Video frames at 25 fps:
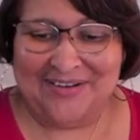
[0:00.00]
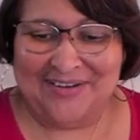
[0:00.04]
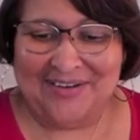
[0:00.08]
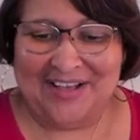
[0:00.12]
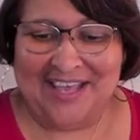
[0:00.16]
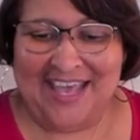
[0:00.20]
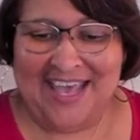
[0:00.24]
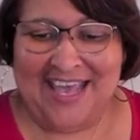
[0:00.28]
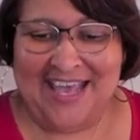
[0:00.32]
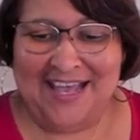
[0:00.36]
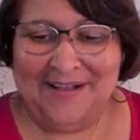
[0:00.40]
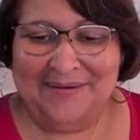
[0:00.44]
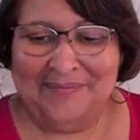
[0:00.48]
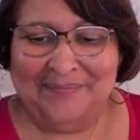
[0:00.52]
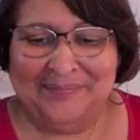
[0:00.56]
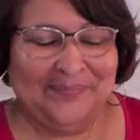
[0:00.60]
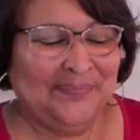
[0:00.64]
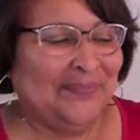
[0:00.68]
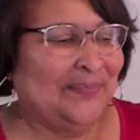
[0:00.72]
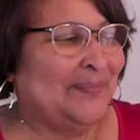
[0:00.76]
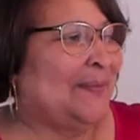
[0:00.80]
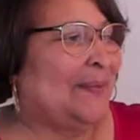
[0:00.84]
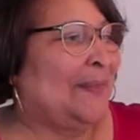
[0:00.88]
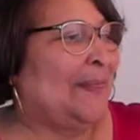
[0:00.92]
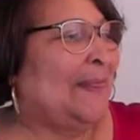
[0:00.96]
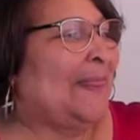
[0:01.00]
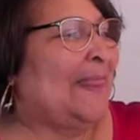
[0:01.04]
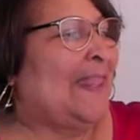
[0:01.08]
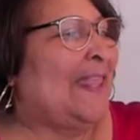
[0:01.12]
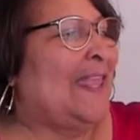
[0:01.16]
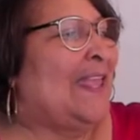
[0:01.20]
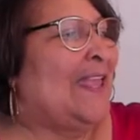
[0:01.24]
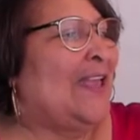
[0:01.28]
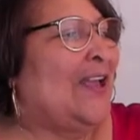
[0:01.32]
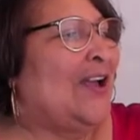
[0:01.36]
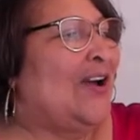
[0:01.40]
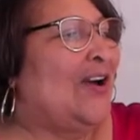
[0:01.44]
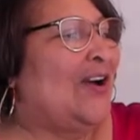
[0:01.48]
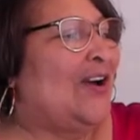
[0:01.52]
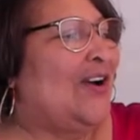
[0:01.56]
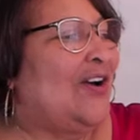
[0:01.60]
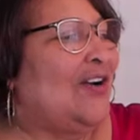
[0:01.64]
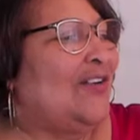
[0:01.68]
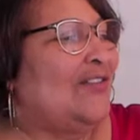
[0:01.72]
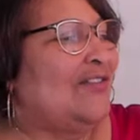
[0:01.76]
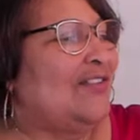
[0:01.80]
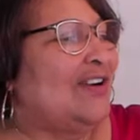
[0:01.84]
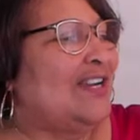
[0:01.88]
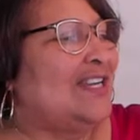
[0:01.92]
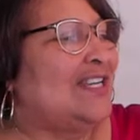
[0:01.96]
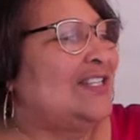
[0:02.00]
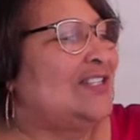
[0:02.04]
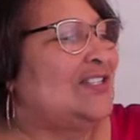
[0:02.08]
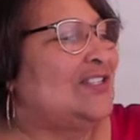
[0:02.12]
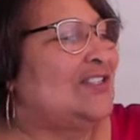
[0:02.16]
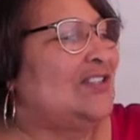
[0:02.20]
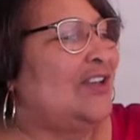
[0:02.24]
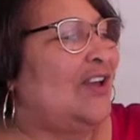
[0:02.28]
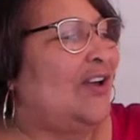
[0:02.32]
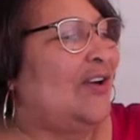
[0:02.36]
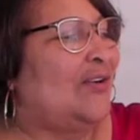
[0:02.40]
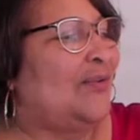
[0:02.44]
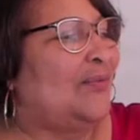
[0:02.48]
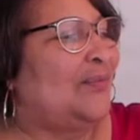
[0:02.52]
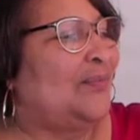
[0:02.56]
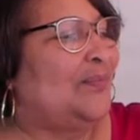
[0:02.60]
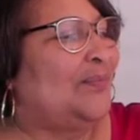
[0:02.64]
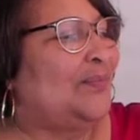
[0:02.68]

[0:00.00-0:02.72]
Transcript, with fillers: Okay. All right, so